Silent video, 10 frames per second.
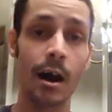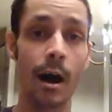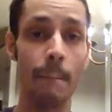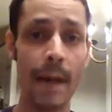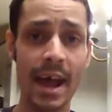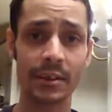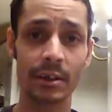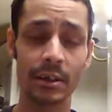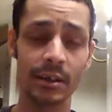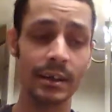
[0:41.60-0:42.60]

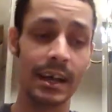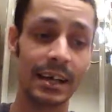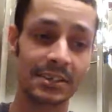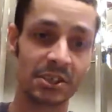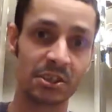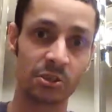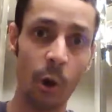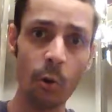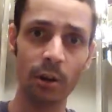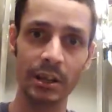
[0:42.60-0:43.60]
Amanda has
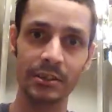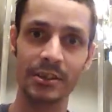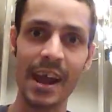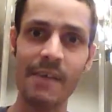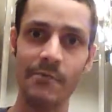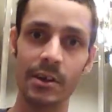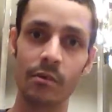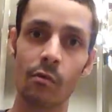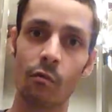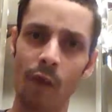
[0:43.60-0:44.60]
stolen David
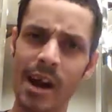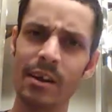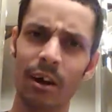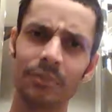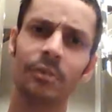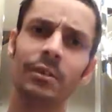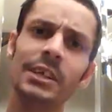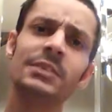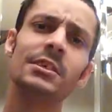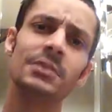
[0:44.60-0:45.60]
right under
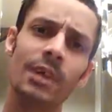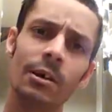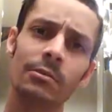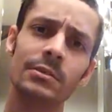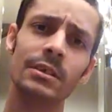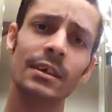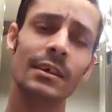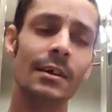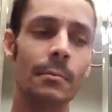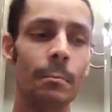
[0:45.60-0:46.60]
Lisa's nose,
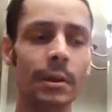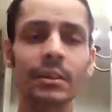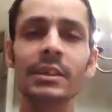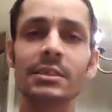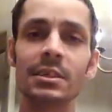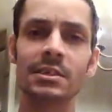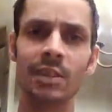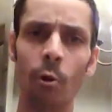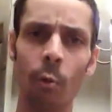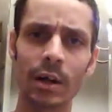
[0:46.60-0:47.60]
but Lisa
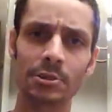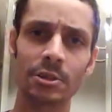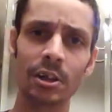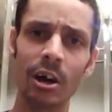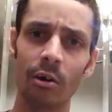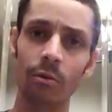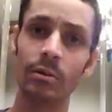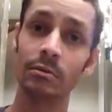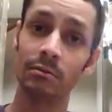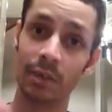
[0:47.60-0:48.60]
still wants to know
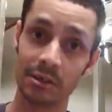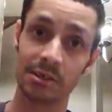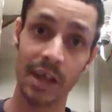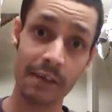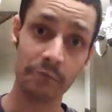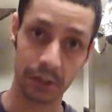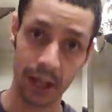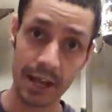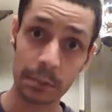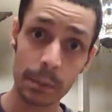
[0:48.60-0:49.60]
does David
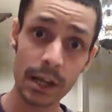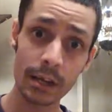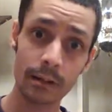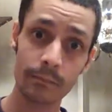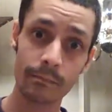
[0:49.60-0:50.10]
like me?